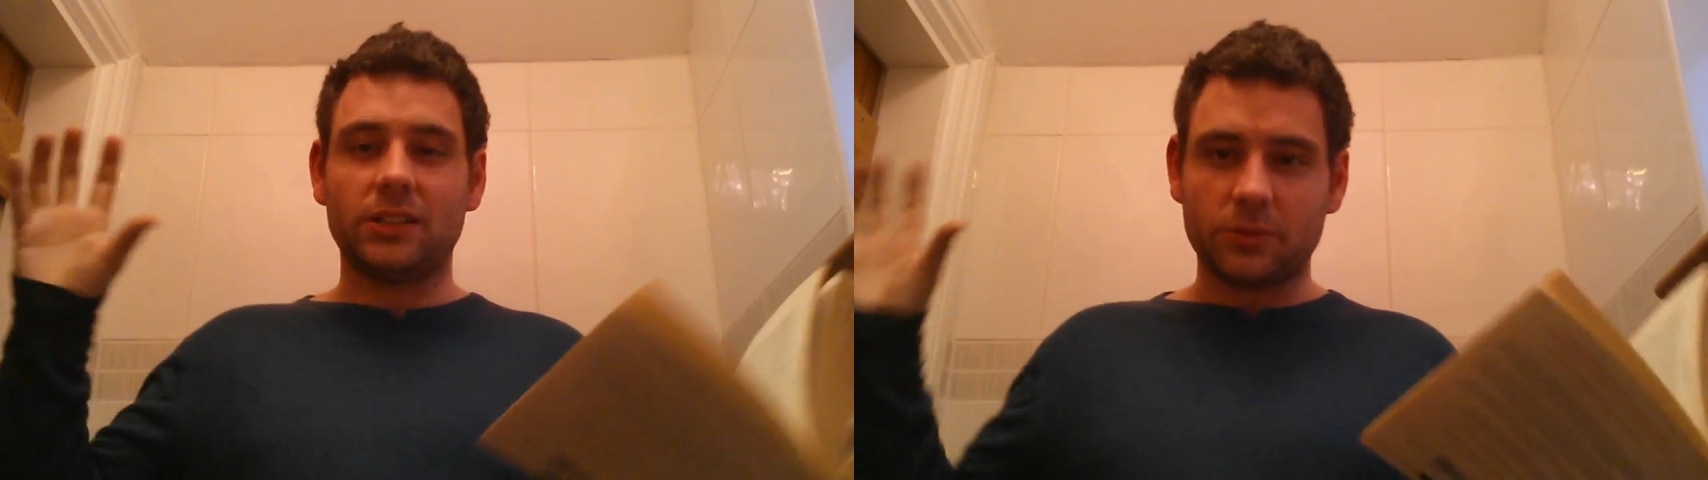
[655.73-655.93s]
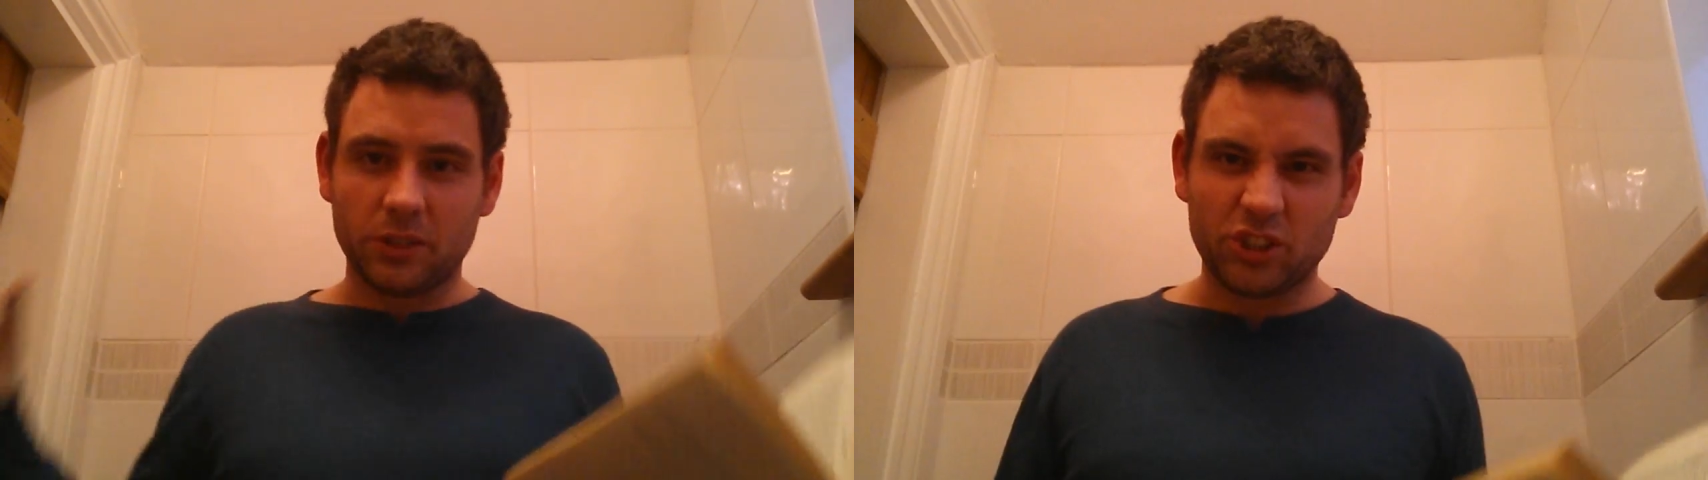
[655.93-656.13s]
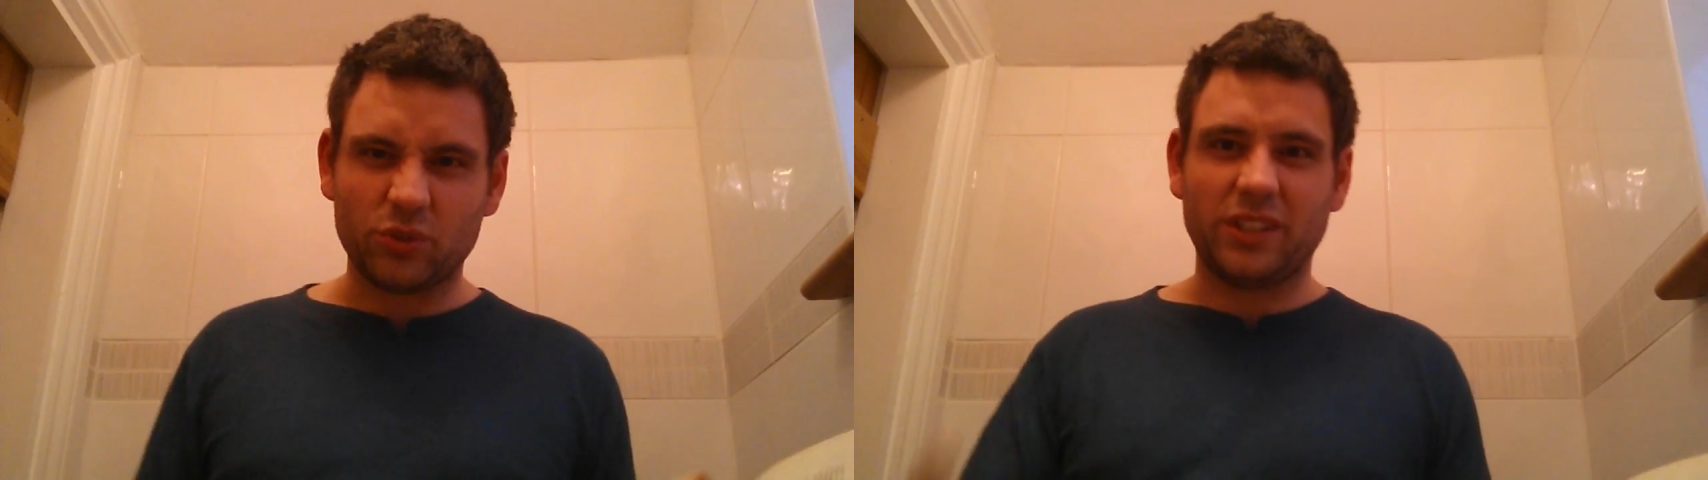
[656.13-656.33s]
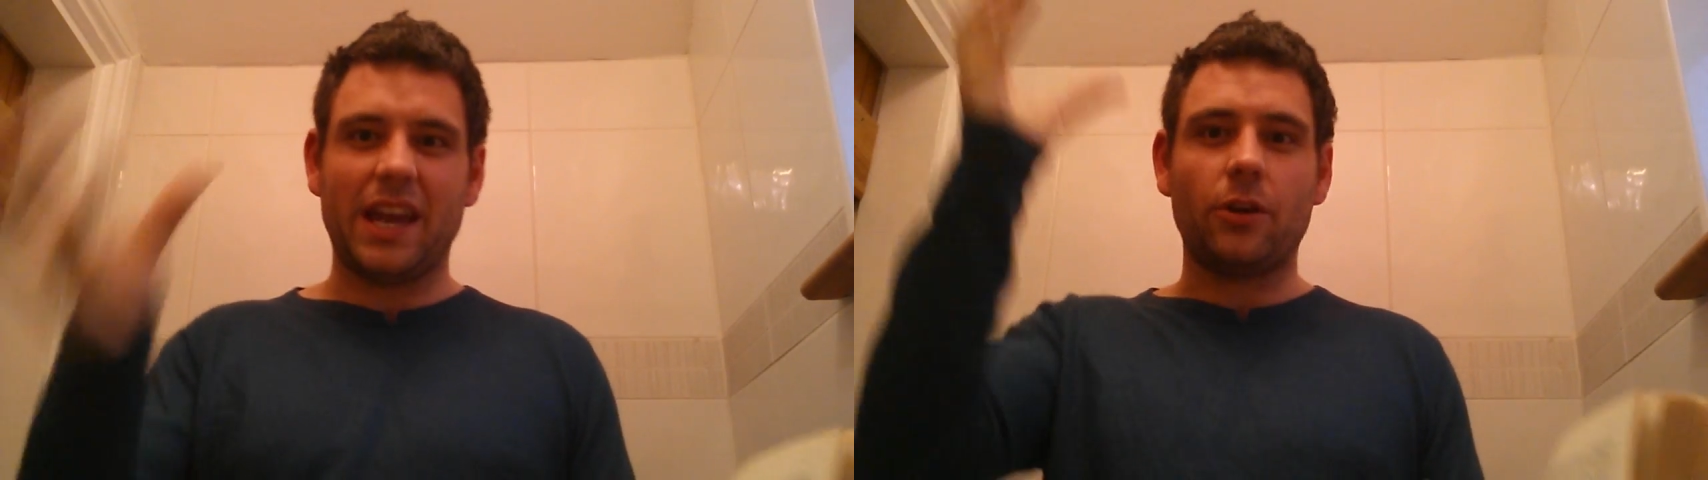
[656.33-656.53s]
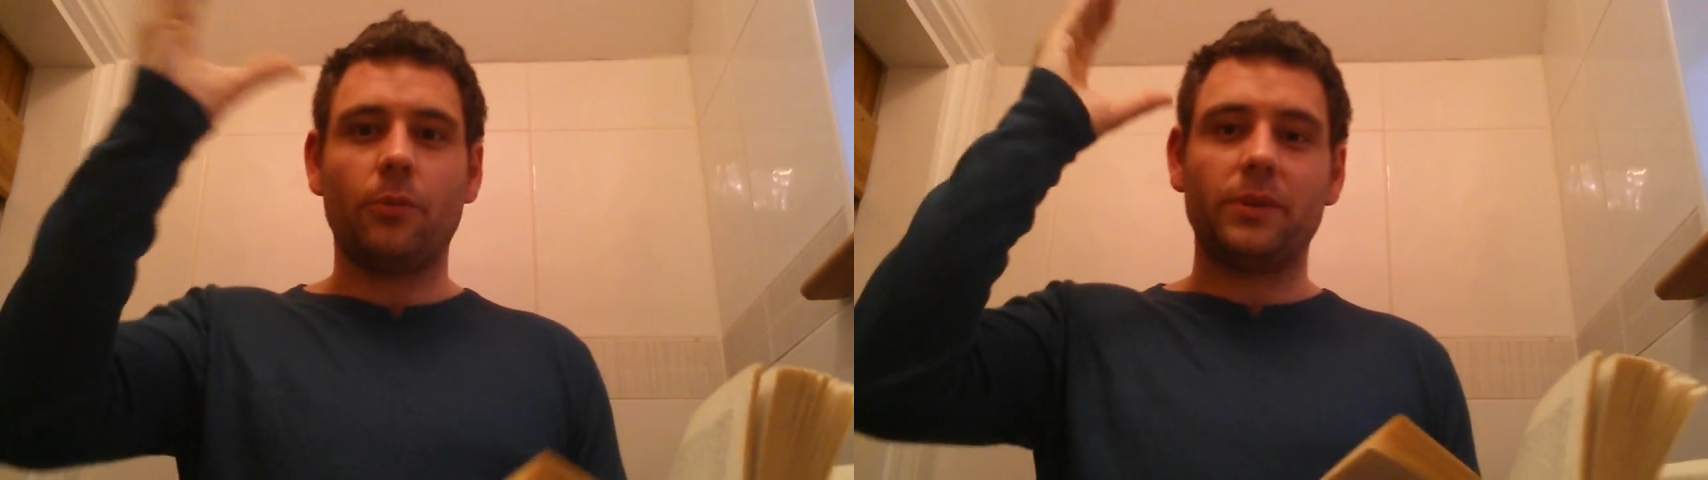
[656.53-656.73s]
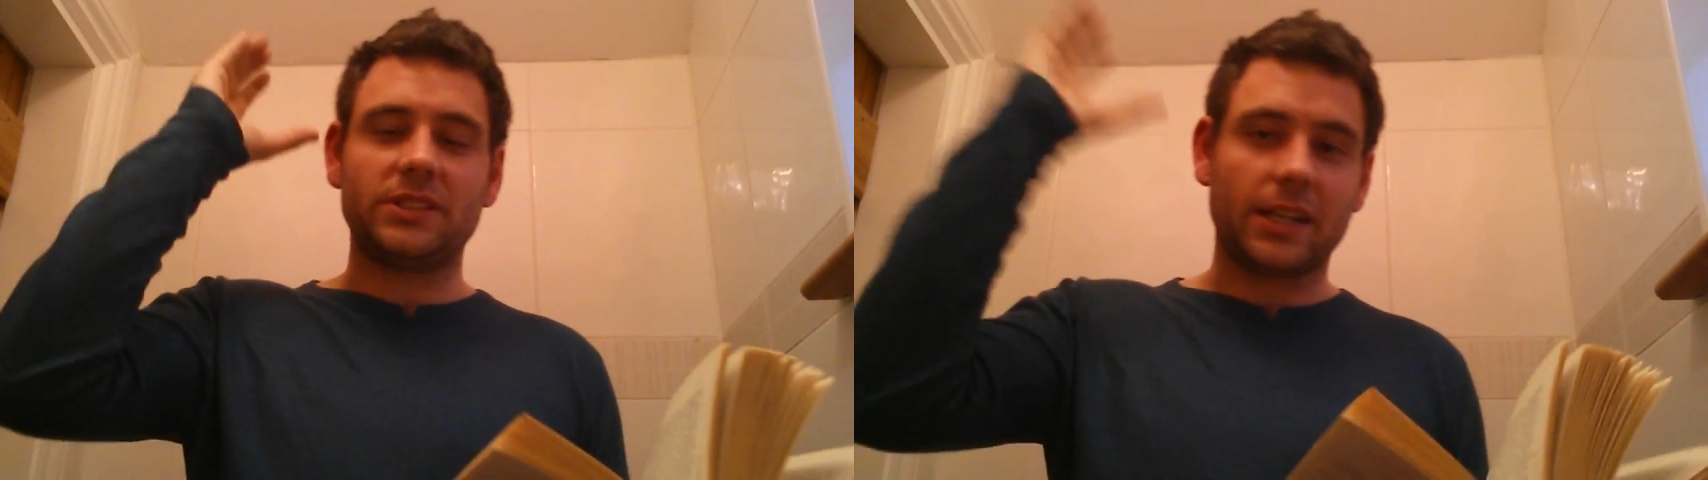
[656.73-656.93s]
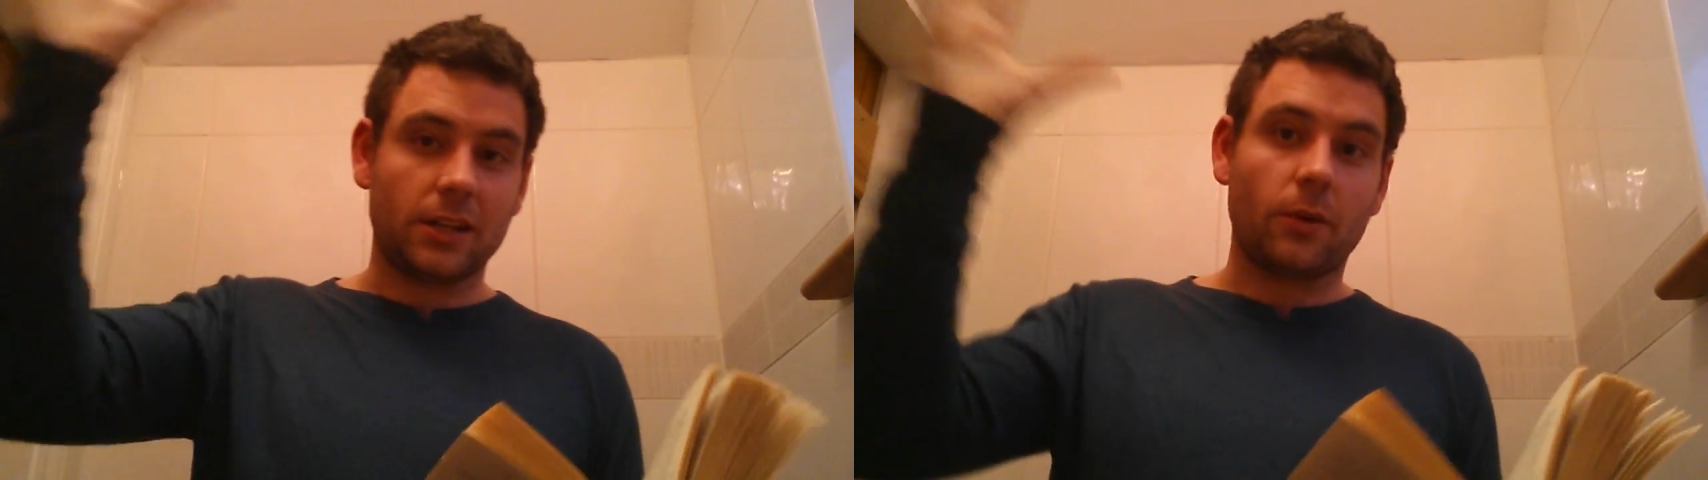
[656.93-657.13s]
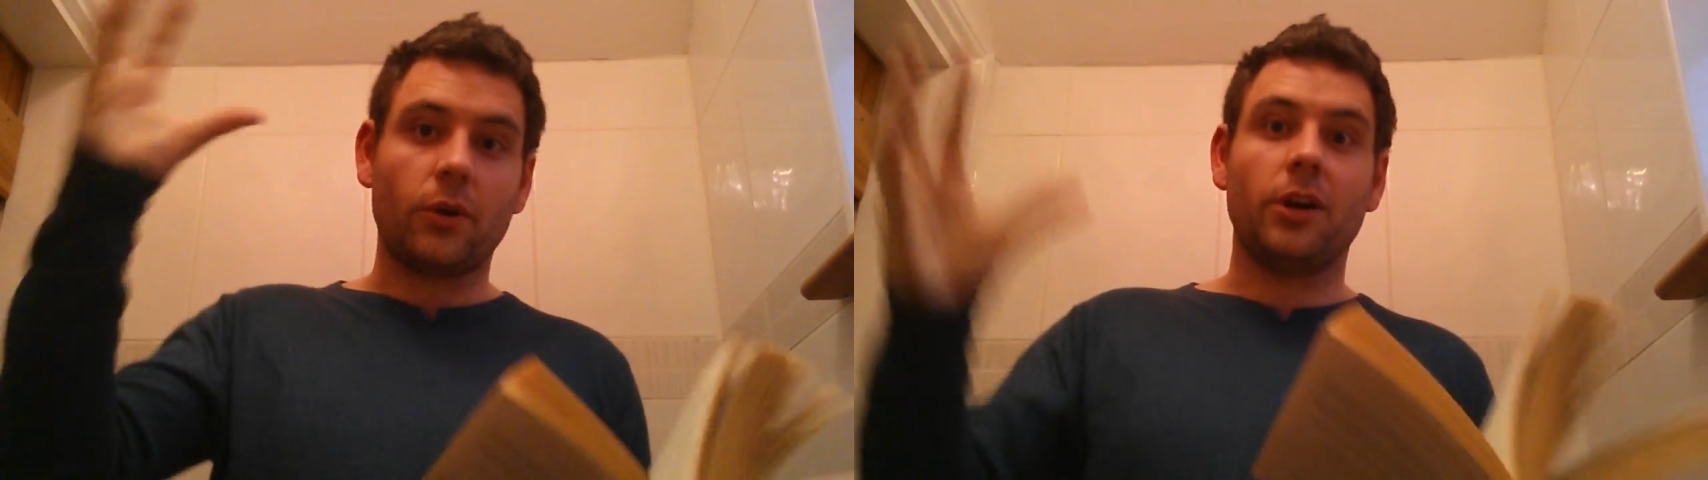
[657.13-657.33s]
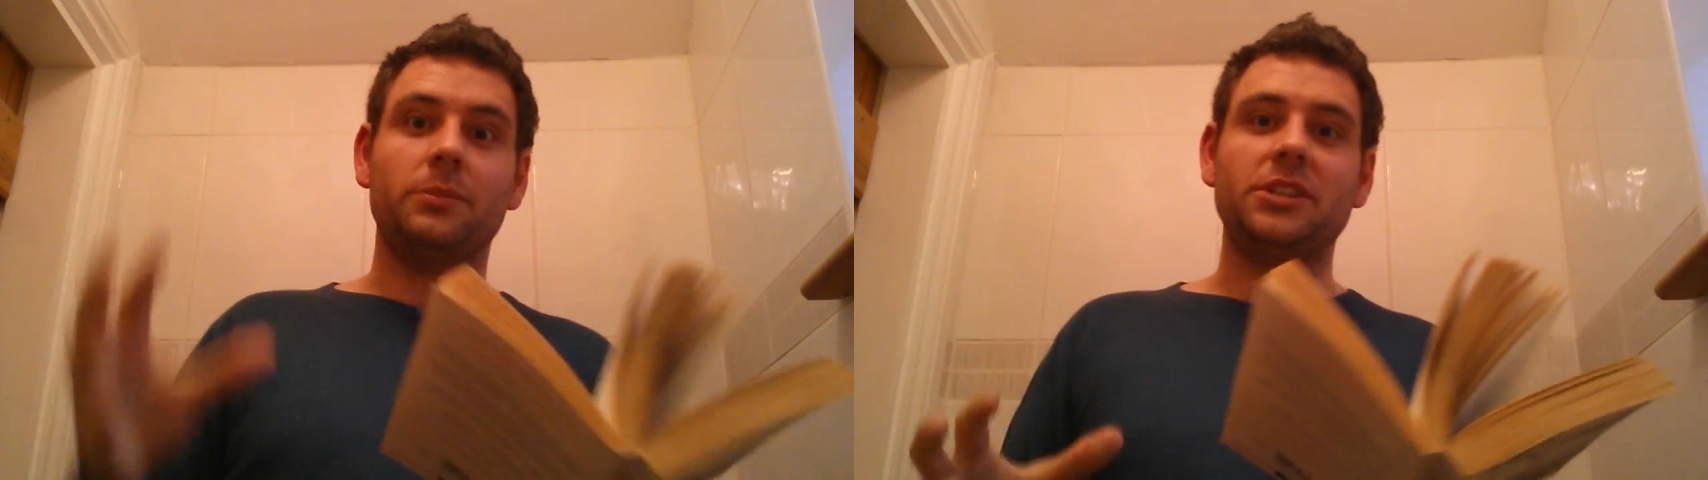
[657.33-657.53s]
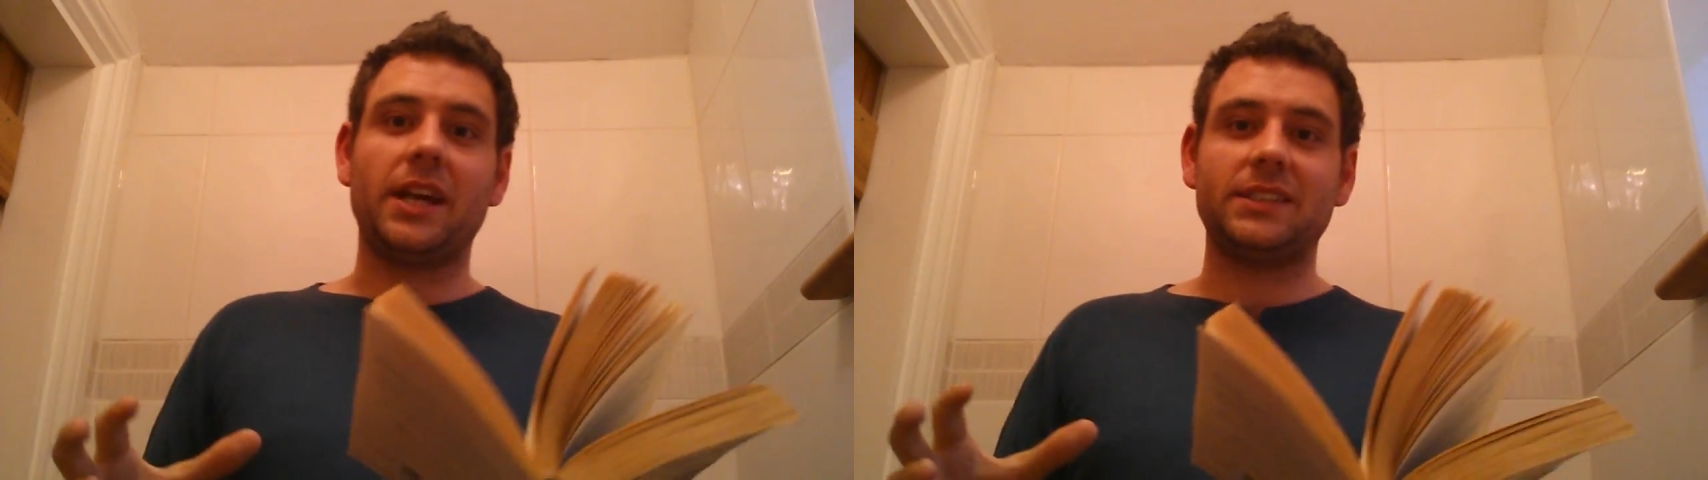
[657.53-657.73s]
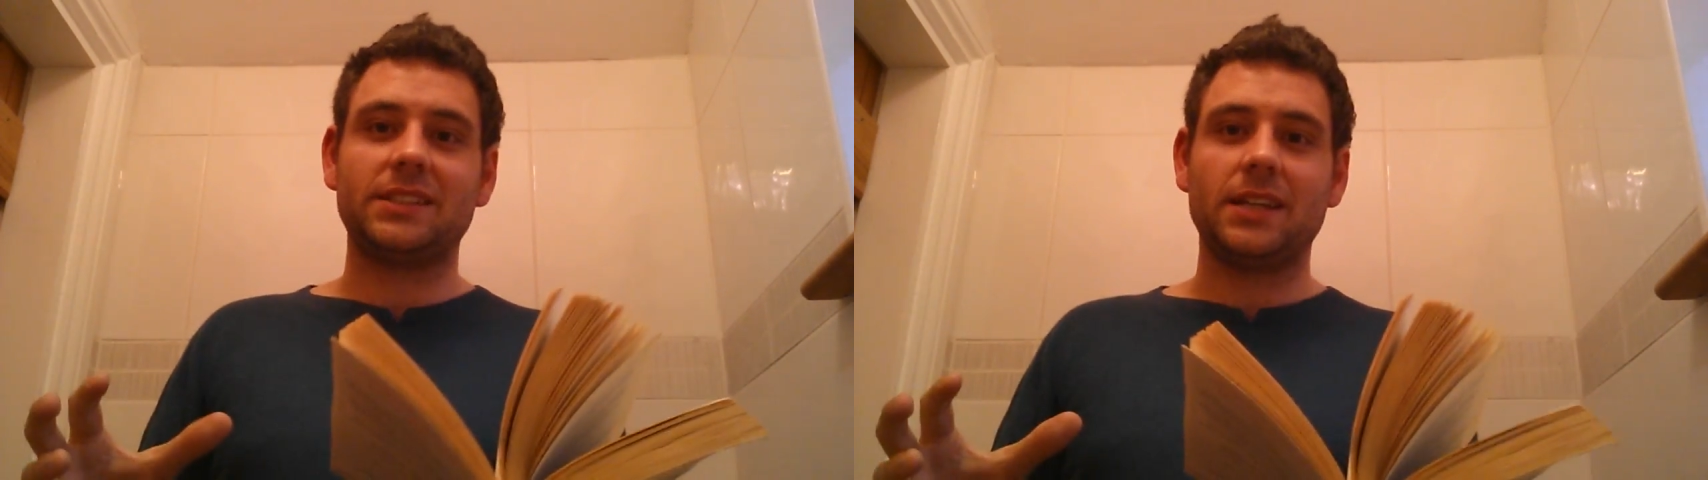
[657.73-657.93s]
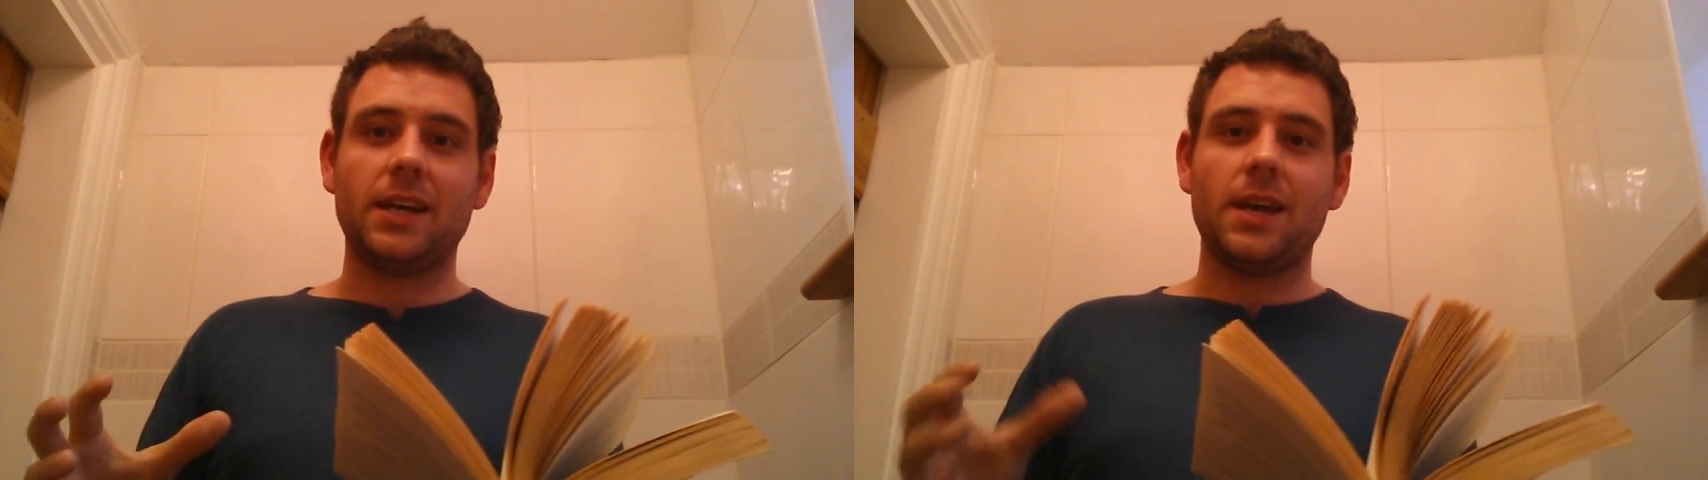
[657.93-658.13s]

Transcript: somebody should get up and say, no, I object.